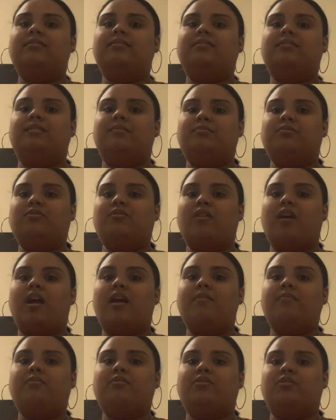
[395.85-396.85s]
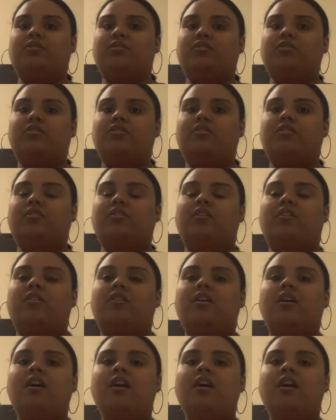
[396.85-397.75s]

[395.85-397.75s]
subscribe turn your not